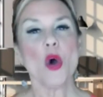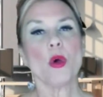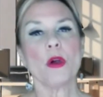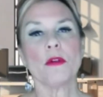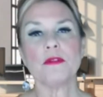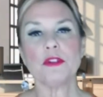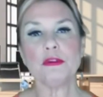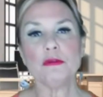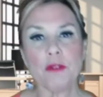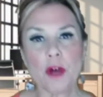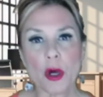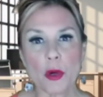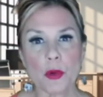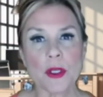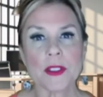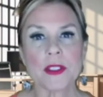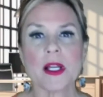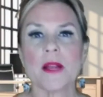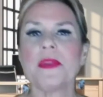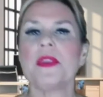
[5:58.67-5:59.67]
or if you
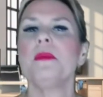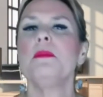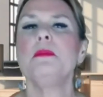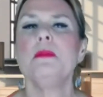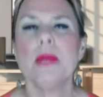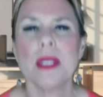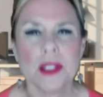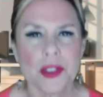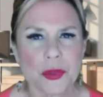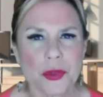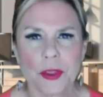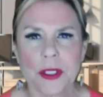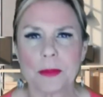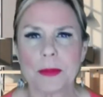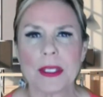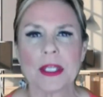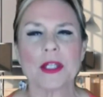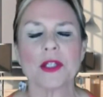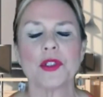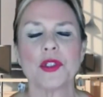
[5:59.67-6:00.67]
focus on the misery
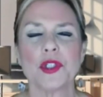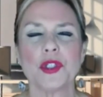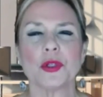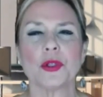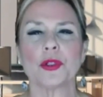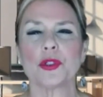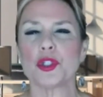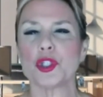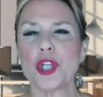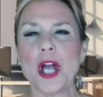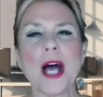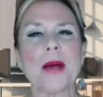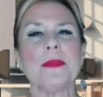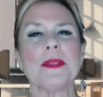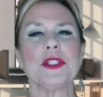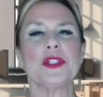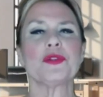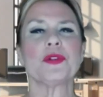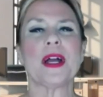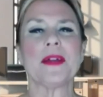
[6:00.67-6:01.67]
because your
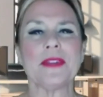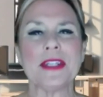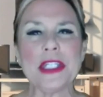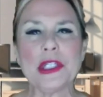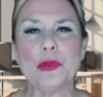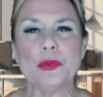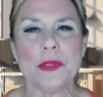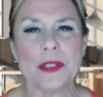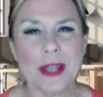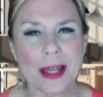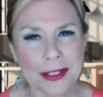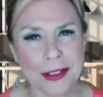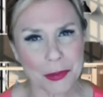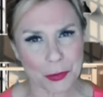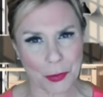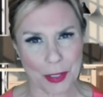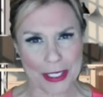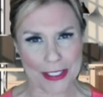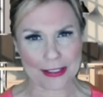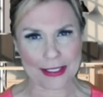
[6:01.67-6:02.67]
job is driving you
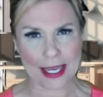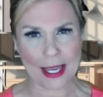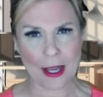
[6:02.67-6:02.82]
nuts right